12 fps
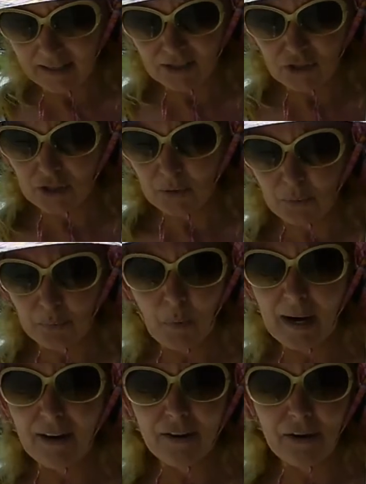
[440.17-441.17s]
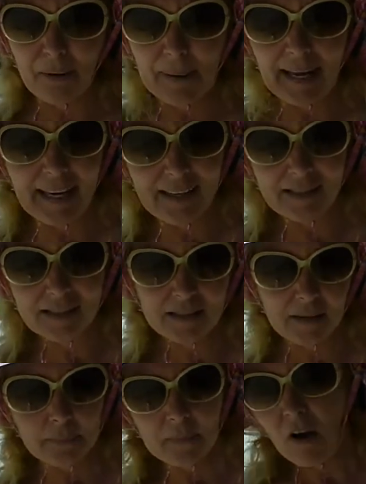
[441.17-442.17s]
it's just wearing on my hands
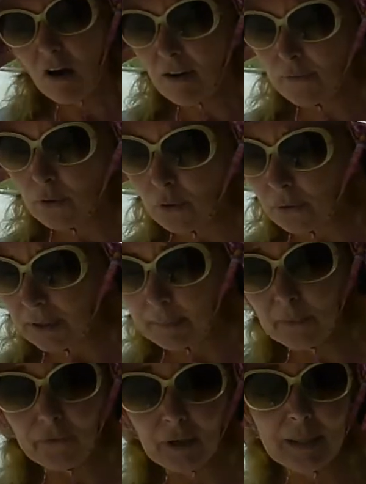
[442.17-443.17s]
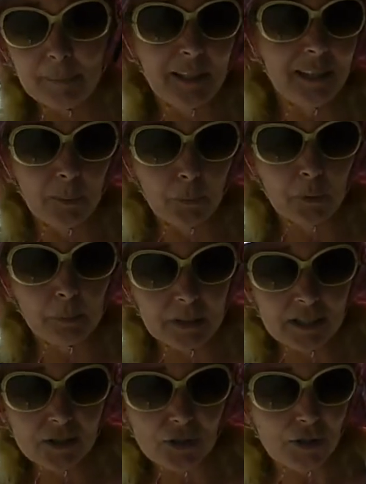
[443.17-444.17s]
something awful, and I'm afraid I'm going to end up with
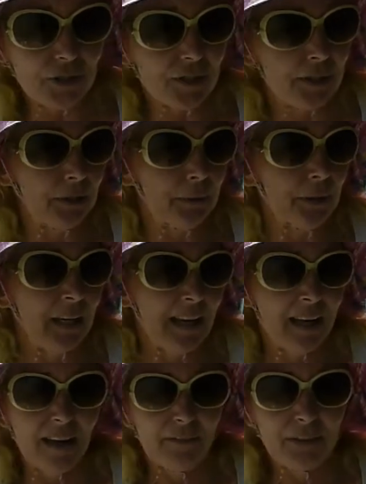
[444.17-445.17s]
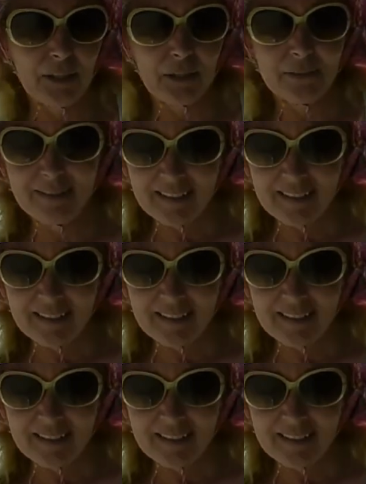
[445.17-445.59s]
blisters. So I figured